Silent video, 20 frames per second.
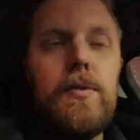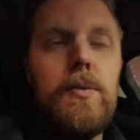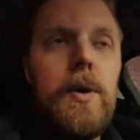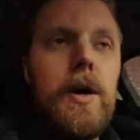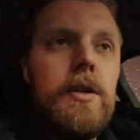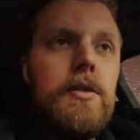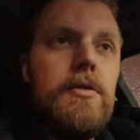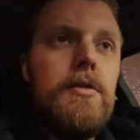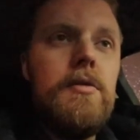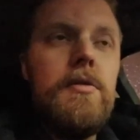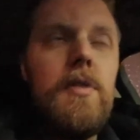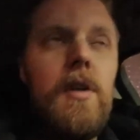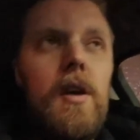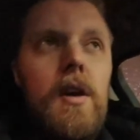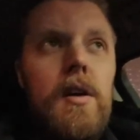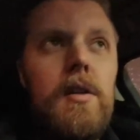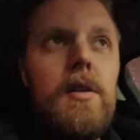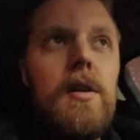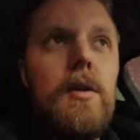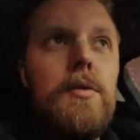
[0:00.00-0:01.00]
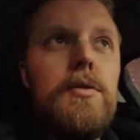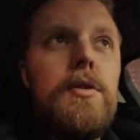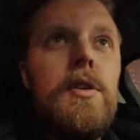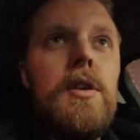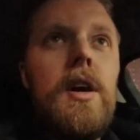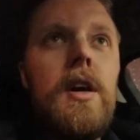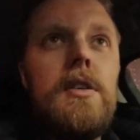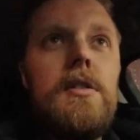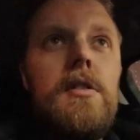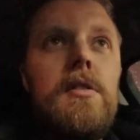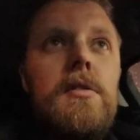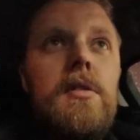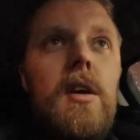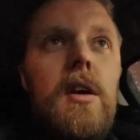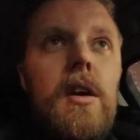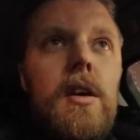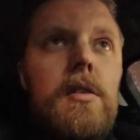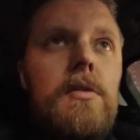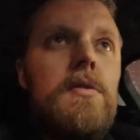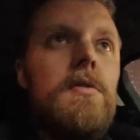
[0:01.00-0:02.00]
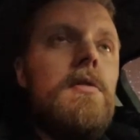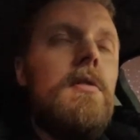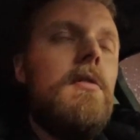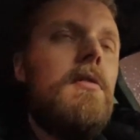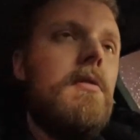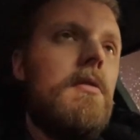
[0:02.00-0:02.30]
1 to 10, how do you like the taste?